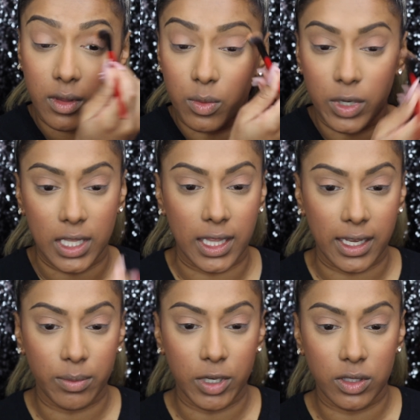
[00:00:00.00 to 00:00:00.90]
What I
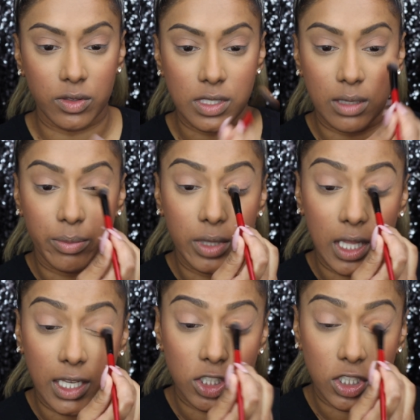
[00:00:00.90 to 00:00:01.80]
like about using
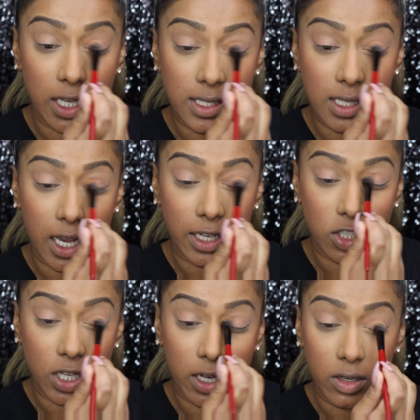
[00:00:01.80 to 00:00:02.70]
blush as
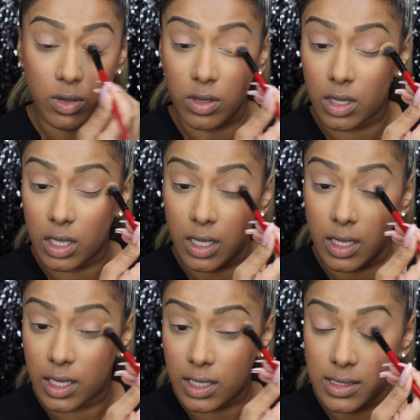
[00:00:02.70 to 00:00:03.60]
eyeshadow
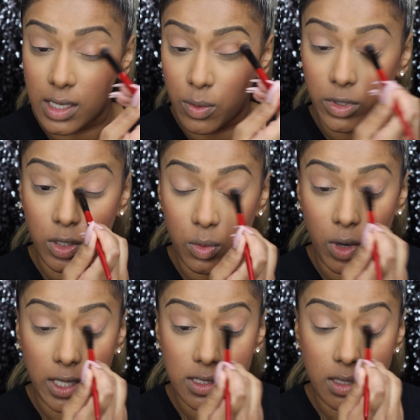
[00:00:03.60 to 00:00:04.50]
is that when you
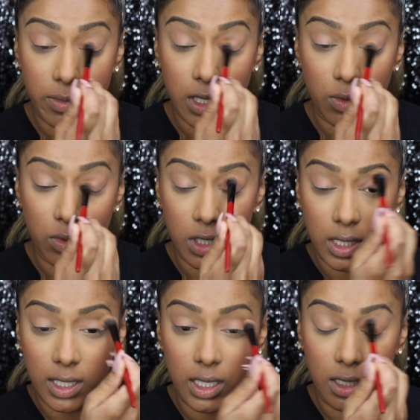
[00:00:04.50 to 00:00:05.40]
want something
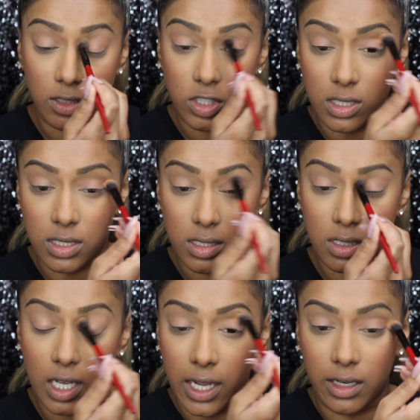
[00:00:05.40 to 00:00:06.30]
really
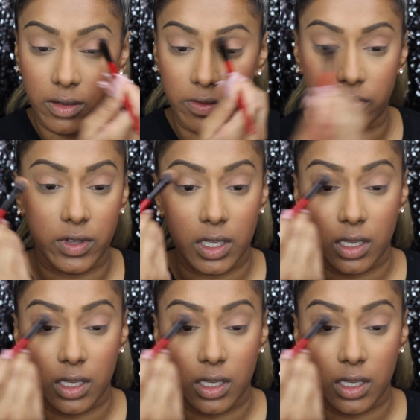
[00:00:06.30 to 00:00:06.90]
just kind of